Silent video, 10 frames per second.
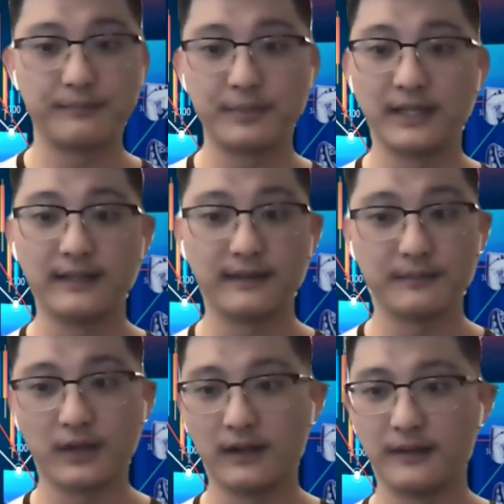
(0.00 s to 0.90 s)

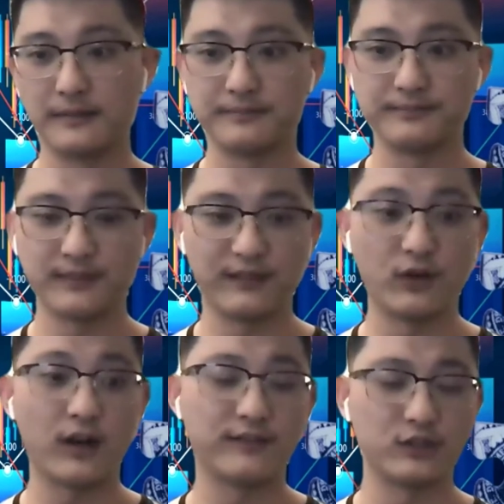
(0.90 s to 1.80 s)
been
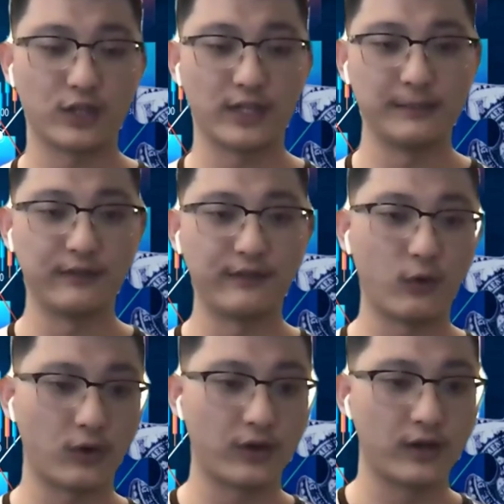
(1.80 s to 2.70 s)
involved in trading
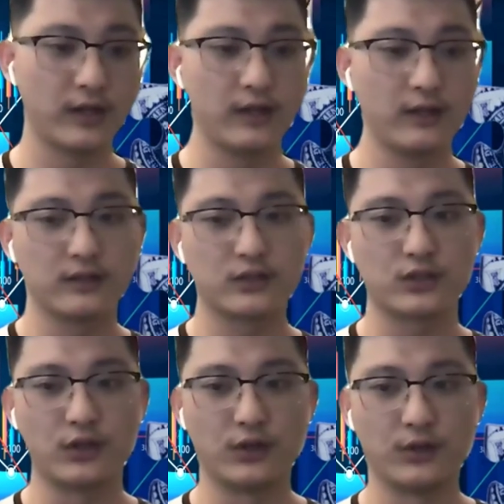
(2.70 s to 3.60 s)
before.
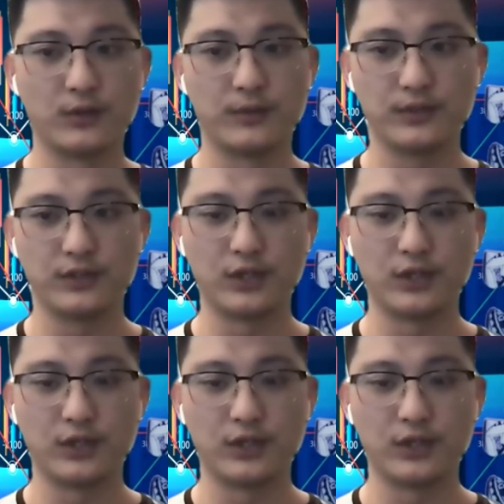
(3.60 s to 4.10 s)
So,